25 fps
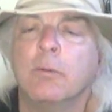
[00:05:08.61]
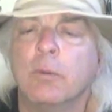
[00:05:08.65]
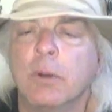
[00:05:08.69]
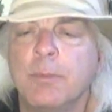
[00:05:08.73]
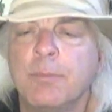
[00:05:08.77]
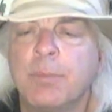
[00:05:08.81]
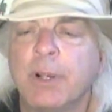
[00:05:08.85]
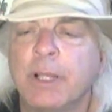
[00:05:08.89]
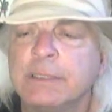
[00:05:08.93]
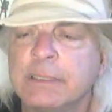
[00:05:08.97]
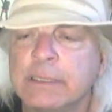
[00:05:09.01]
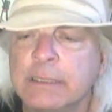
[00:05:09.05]

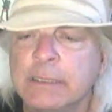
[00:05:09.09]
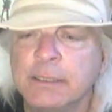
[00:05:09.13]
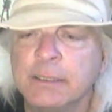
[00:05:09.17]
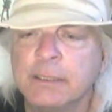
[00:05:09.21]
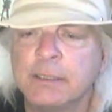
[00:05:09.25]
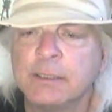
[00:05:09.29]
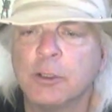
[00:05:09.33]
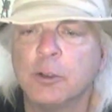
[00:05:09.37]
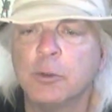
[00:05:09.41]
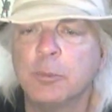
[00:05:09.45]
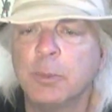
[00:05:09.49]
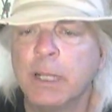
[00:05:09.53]
When
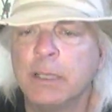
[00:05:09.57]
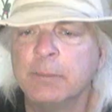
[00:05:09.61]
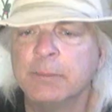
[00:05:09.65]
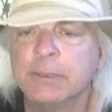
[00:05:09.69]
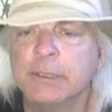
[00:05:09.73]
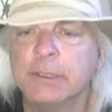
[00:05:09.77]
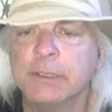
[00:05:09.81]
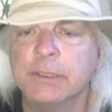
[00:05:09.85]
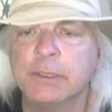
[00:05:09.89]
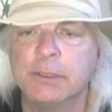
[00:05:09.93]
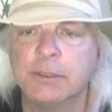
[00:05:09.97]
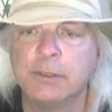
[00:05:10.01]
President
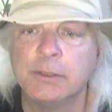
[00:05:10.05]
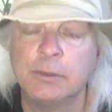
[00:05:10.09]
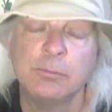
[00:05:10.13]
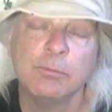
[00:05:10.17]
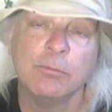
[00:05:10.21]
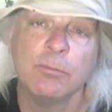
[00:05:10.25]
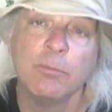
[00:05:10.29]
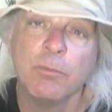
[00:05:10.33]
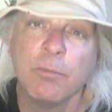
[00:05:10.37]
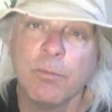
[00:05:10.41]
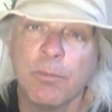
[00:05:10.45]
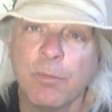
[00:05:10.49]
Obama
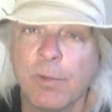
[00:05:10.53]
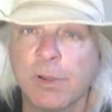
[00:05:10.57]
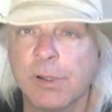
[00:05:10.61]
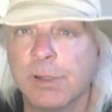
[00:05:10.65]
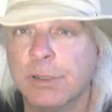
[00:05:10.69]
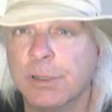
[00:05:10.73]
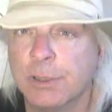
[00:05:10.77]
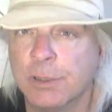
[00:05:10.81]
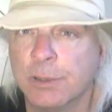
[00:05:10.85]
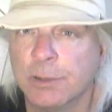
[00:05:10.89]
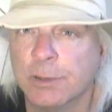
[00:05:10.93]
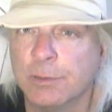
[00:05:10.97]

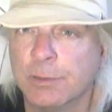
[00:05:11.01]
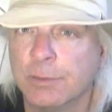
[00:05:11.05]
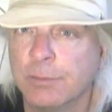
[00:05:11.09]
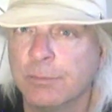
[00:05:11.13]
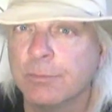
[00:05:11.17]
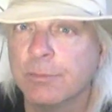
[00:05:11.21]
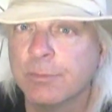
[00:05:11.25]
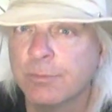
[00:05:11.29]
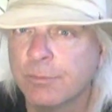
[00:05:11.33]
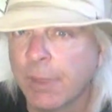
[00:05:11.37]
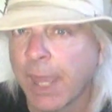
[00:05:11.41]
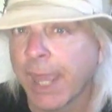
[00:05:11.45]

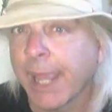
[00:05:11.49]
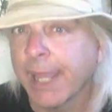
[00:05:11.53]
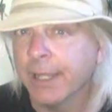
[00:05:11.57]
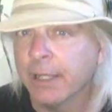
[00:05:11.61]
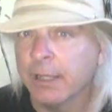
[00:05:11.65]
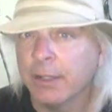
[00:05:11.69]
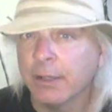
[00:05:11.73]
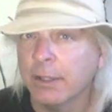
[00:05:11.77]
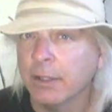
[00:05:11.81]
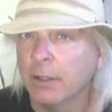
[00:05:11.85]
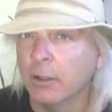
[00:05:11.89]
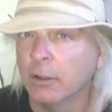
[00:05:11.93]

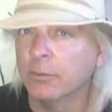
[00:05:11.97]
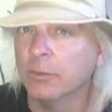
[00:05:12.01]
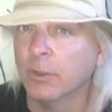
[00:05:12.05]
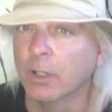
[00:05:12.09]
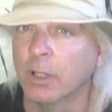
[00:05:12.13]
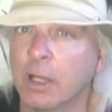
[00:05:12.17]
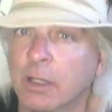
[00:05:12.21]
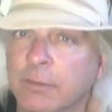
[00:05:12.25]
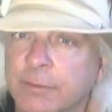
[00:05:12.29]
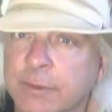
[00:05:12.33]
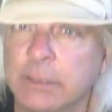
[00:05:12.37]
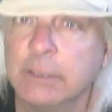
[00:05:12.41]
gained the
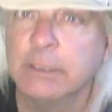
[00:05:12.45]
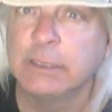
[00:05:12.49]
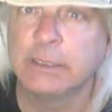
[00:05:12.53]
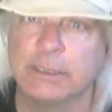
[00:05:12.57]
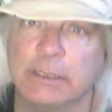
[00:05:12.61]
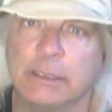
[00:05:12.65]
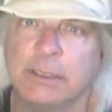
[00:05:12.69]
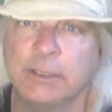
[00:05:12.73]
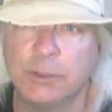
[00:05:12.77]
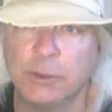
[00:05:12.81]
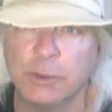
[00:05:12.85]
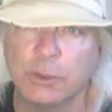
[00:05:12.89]
Oval
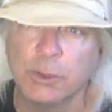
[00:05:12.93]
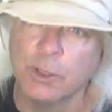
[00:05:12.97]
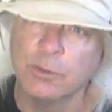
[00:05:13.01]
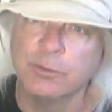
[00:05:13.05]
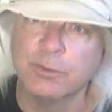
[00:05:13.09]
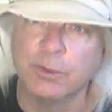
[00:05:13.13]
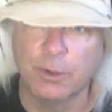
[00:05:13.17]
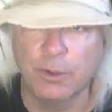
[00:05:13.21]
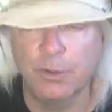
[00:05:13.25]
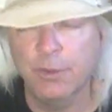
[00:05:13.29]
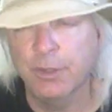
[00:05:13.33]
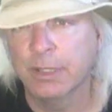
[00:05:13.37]
Office and took
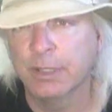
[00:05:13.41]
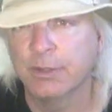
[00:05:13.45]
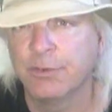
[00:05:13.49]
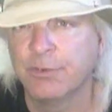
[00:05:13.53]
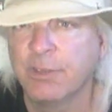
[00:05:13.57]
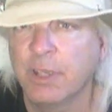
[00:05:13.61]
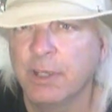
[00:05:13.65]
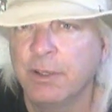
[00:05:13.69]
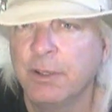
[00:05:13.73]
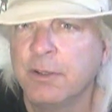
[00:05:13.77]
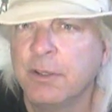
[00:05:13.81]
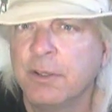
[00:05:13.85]
over the
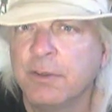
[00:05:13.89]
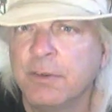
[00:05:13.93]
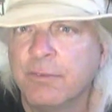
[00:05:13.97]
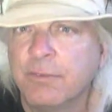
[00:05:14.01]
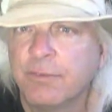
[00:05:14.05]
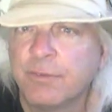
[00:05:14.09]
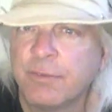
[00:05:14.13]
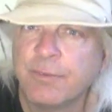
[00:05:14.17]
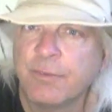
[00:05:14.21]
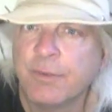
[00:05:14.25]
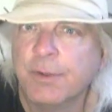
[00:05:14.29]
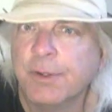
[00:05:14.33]

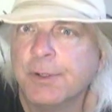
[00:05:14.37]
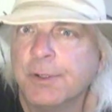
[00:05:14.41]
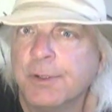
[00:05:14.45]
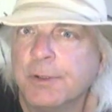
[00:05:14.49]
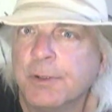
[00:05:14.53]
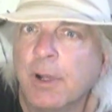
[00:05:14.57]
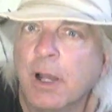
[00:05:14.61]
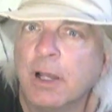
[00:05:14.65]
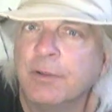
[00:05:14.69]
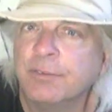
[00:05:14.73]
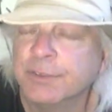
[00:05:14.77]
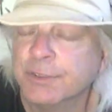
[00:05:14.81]
executive
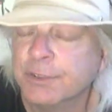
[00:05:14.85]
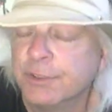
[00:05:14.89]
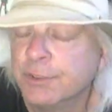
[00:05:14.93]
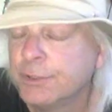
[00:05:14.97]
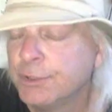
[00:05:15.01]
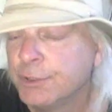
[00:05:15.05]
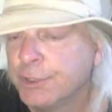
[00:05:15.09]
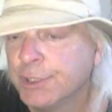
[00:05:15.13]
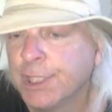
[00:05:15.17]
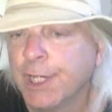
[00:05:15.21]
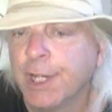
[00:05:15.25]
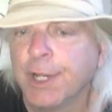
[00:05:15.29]

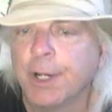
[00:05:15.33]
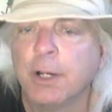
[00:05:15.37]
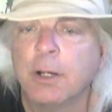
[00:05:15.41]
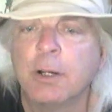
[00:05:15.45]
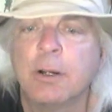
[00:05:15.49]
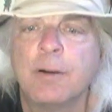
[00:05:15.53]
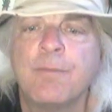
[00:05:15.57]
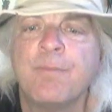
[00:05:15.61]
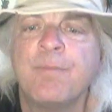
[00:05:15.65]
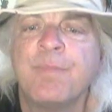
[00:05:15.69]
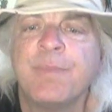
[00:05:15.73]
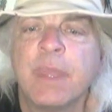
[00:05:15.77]
office
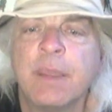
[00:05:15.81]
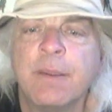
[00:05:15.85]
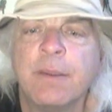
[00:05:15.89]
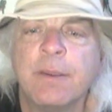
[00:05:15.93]
chair,